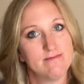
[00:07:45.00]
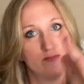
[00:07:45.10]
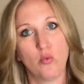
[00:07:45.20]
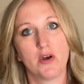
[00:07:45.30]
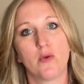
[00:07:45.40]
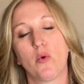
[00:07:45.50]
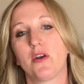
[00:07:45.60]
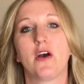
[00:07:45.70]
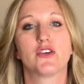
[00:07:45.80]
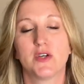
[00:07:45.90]
1
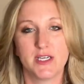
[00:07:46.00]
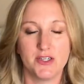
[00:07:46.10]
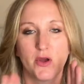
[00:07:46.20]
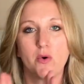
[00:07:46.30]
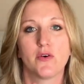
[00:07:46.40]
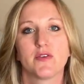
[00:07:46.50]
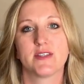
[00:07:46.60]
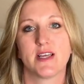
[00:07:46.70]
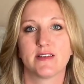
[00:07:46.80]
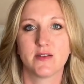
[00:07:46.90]
100, you know, all those
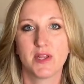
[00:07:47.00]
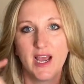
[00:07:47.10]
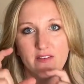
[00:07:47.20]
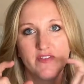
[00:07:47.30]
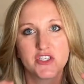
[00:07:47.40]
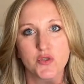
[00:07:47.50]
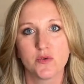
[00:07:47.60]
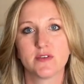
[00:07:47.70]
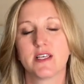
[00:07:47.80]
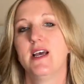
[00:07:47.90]
things. So they had
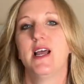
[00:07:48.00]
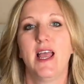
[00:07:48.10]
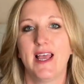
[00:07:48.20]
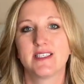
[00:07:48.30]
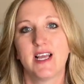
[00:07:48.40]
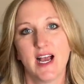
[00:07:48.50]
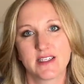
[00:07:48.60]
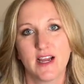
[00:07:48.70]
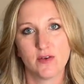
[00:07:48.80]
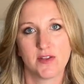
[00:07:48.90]
visuals and
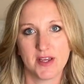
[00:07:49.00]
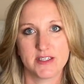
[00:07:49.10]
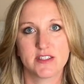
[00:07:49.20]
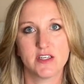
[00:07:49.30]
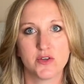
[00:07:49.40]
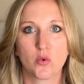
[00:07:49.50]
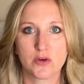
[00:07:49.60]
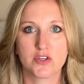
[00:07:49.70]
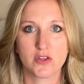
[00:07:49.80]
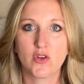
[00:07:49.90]
tactile things to, in
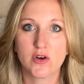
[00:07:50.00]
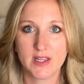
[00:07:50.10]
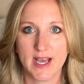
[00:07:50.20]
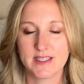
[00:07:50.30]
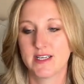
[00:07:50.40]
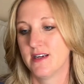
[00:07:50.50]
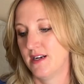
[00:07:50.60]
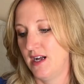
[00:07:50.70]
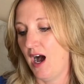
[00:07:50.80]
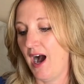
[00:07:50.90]
order to learn that.
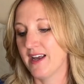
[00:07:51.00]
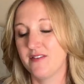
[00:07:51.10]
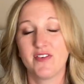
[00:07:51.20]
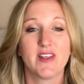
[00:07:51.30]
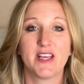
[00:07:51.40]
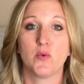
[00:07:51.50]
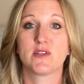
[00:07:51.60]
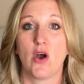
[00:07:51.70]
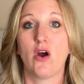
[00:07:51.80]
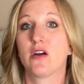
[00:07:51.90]
I didn't feel like it
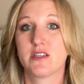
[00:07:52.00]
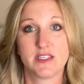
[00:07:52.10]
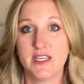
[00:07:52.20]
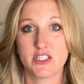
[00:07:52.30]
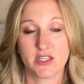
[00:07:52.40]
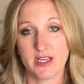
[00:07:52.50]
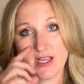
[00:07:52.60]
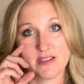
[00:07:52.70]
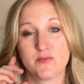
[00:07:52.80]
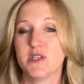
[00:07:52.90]
was hard to teach the
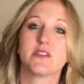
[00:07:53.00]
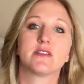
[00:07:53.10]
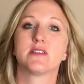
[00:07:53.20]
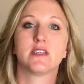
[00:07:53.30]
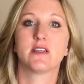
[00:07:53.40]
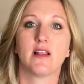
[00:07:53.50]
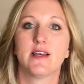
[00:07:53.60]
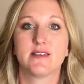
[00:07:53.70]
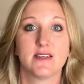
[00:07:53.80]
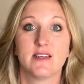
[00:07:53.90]
kids. We just did the
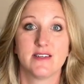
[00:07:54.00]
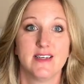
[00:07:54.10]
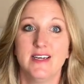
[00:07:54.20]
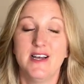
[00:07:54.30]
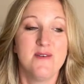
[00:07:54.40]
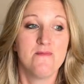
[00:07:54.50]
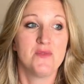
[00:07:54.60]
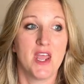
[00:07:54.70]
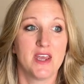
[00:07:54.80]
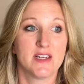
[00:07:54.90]
lesson and
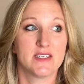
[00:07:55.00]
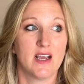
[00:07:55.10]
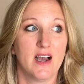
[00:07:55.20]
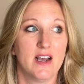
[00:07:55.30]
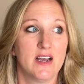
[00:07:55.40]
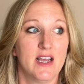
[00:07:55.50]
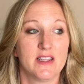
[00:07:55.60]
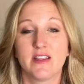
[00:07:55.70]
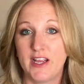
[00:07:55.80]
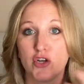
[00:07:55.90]
and it
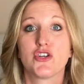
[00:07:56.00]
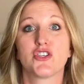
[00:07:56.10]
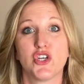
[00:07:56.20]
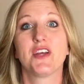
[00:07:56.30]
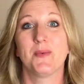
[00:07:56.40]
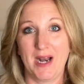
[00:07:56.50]
and they understood it